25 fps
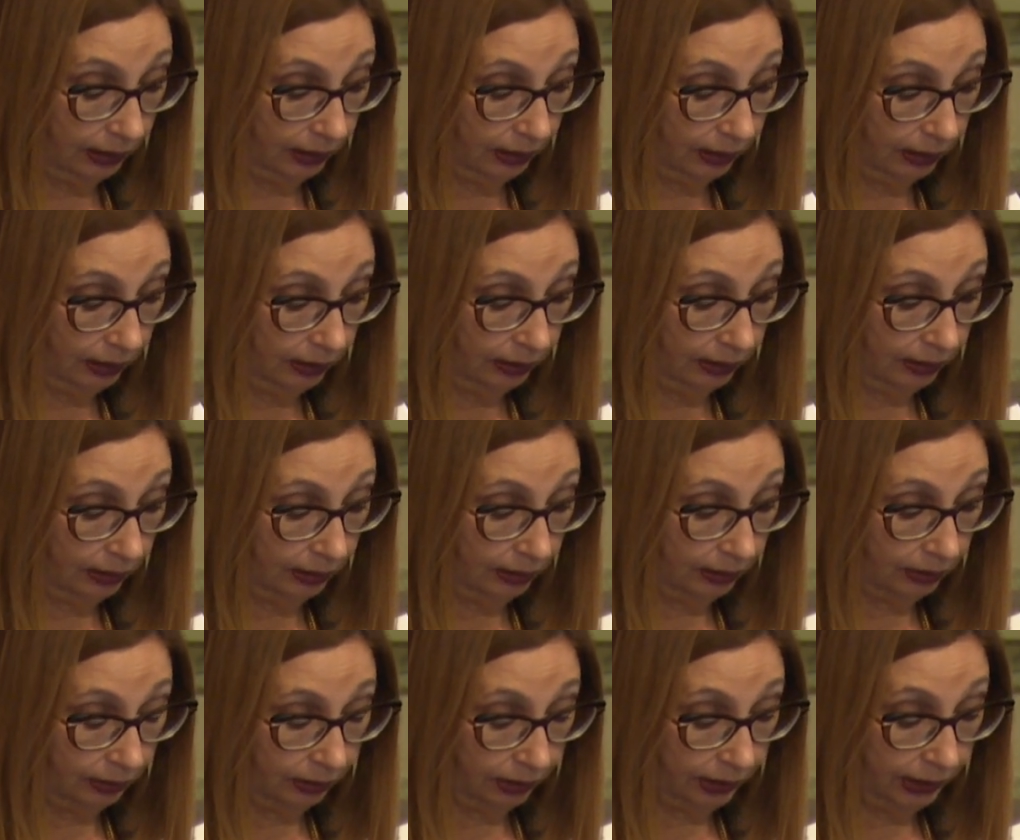
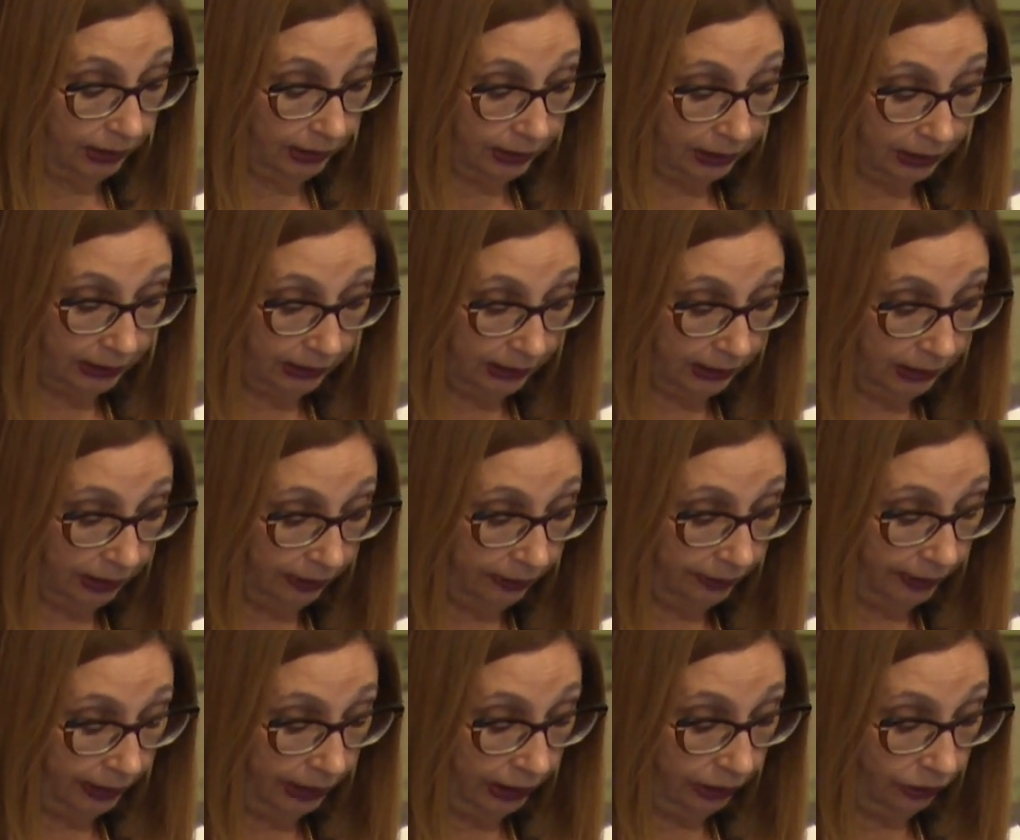In the legal
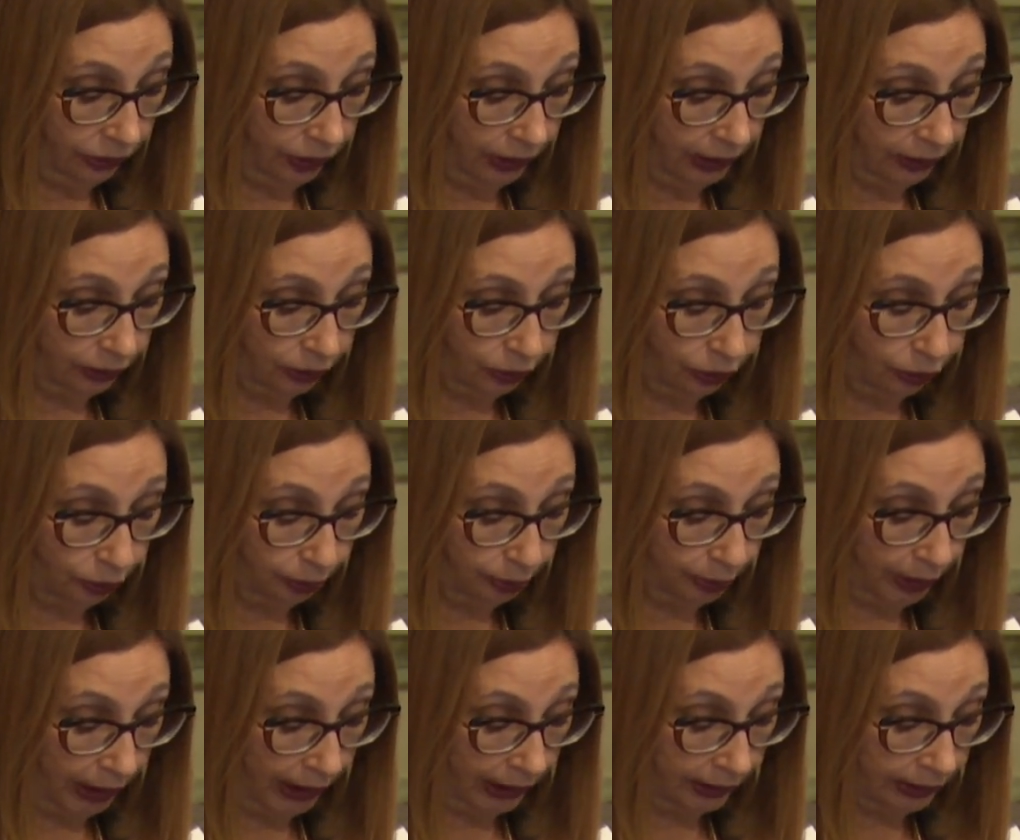theory and court
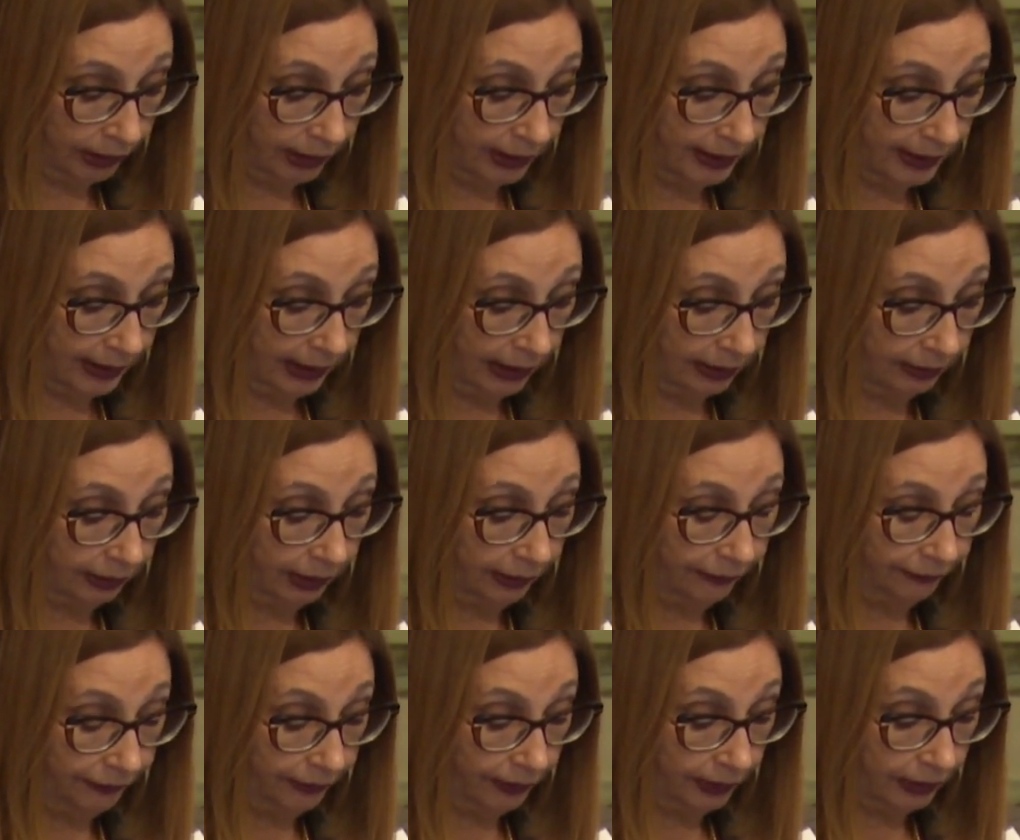practice, there are
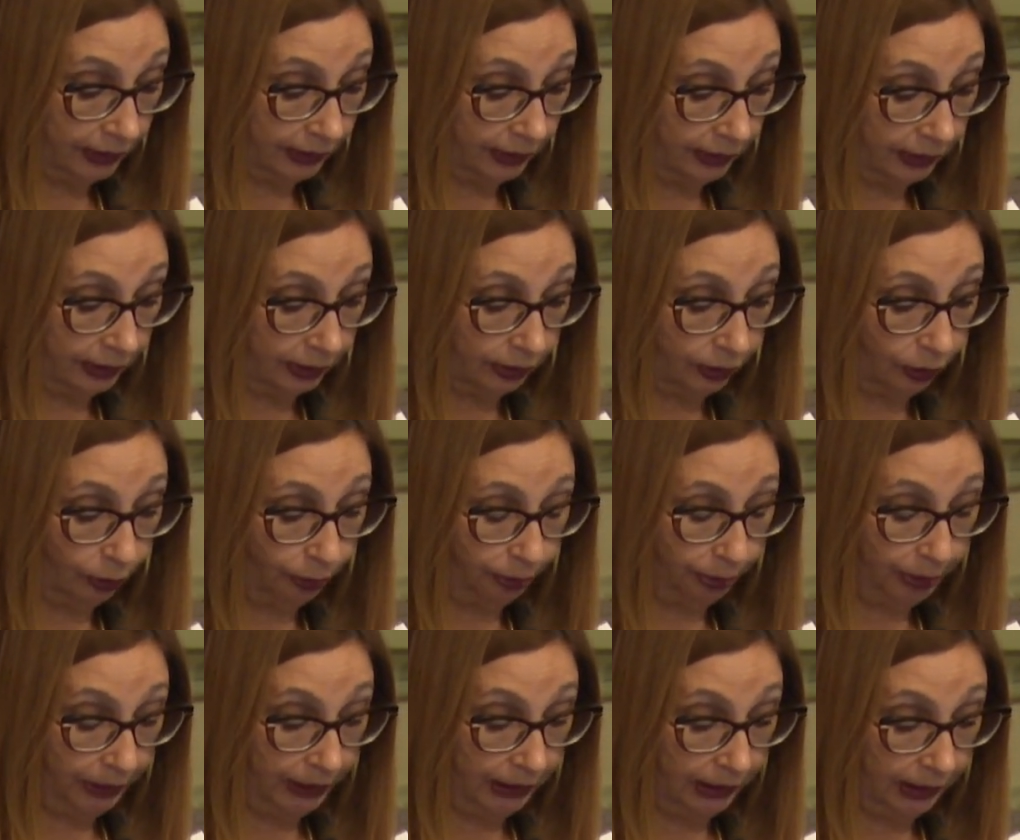different
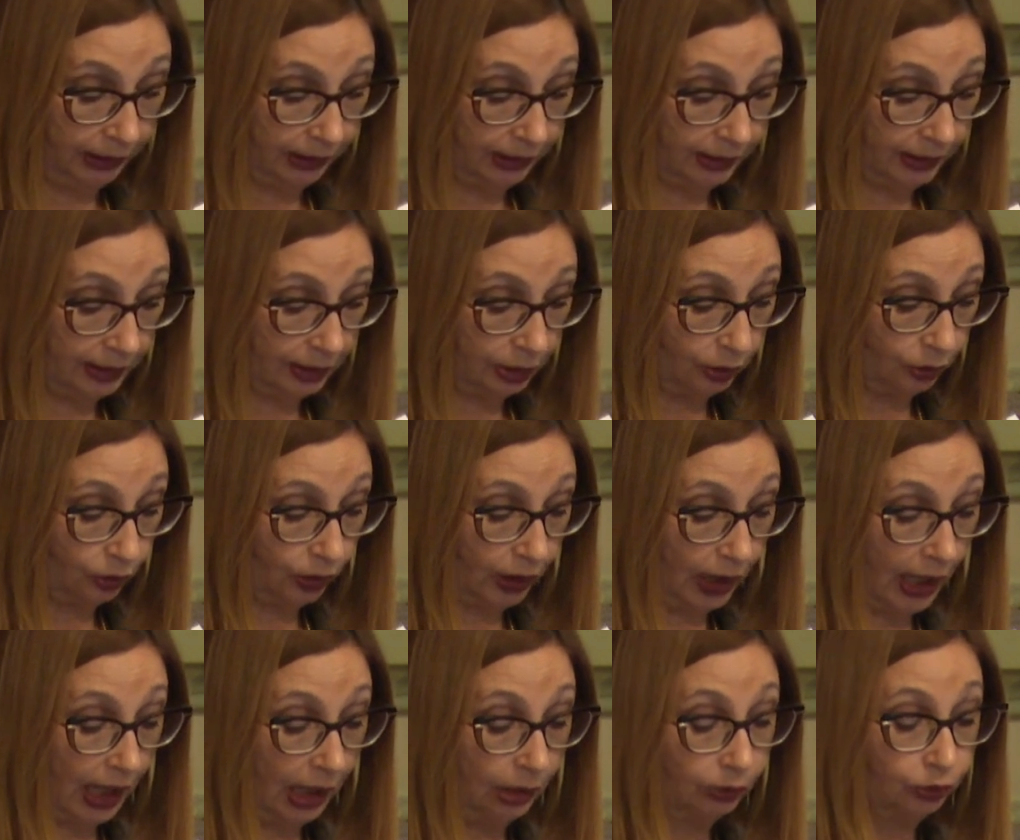opinions on
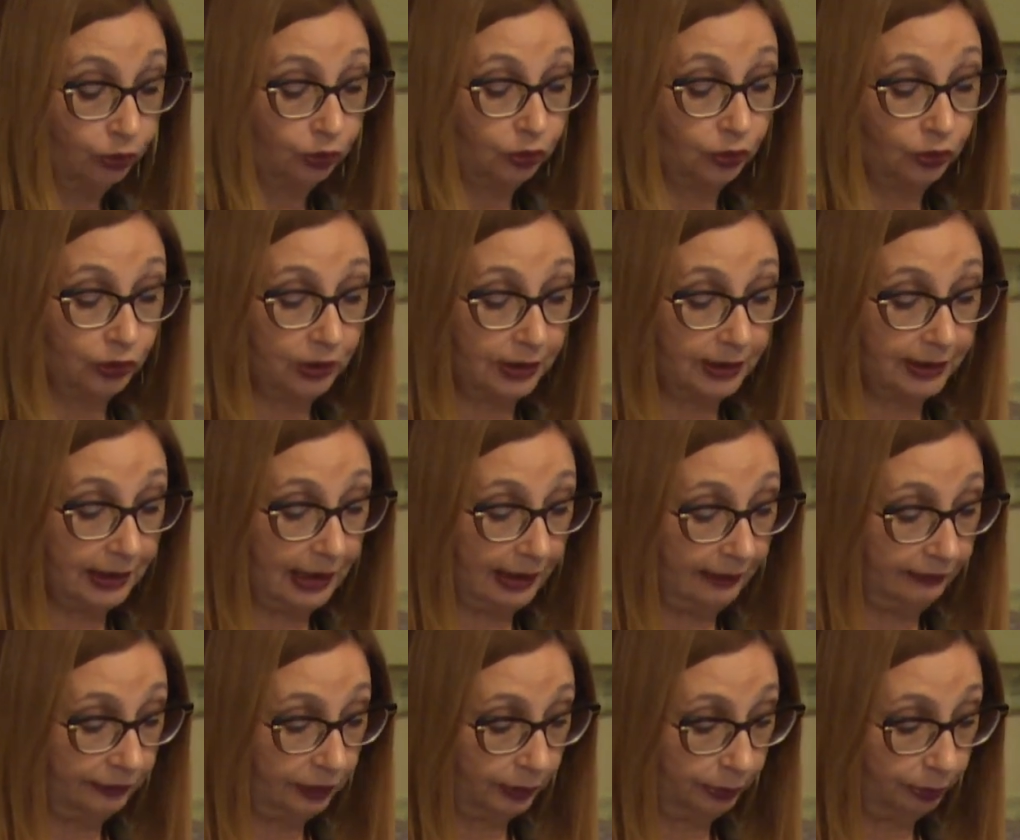how to
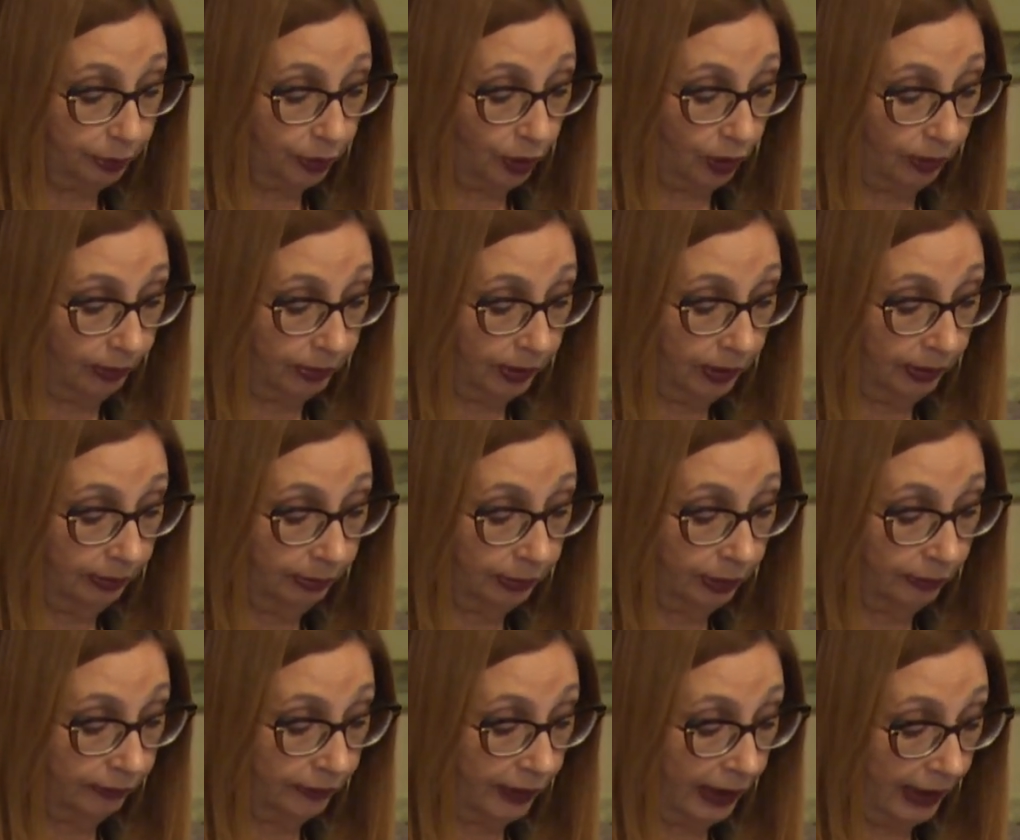resolve the problem
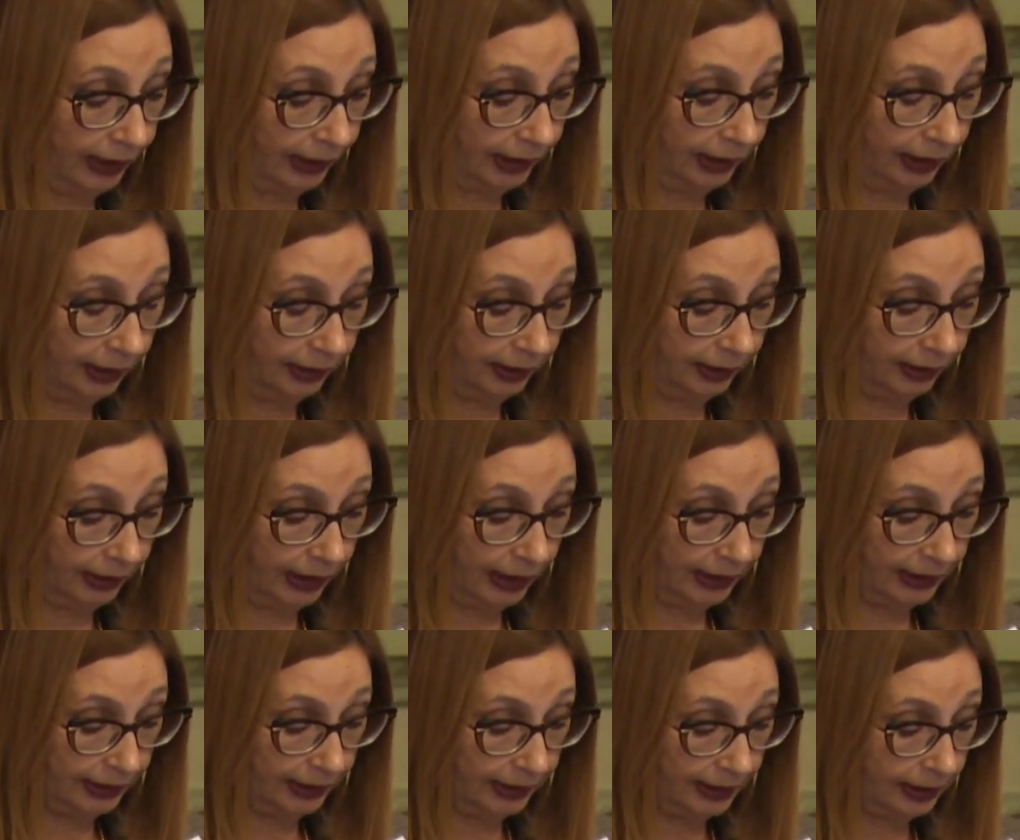of lacking the
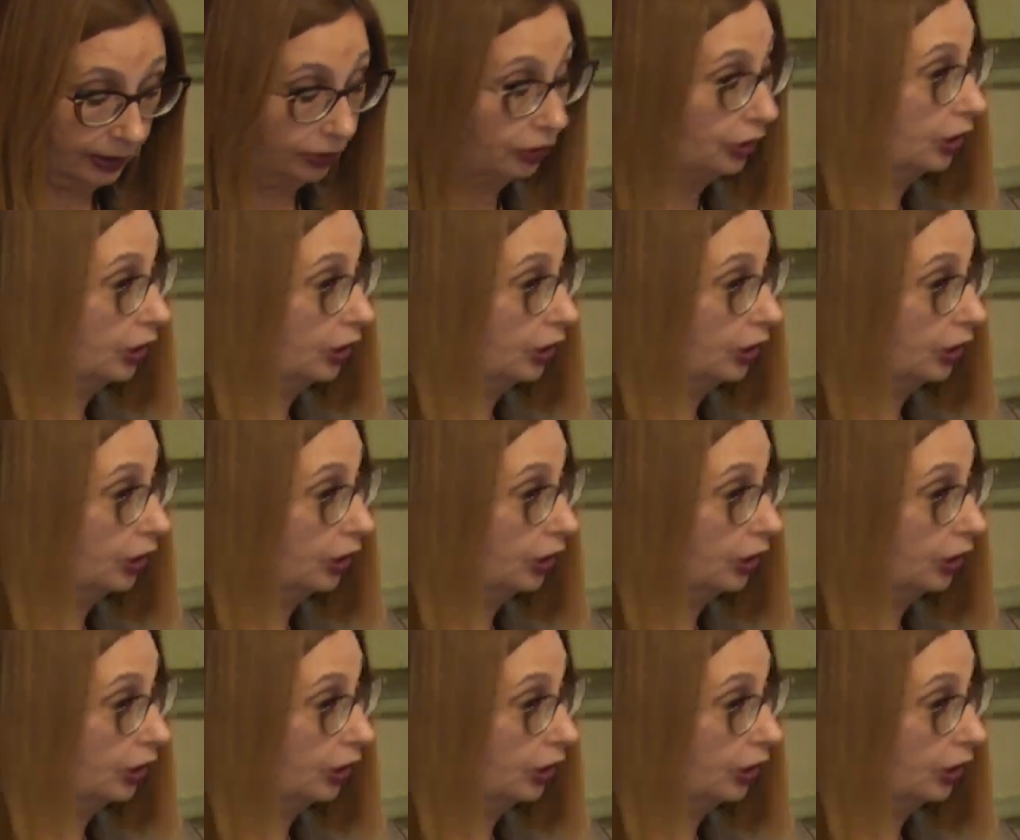necessary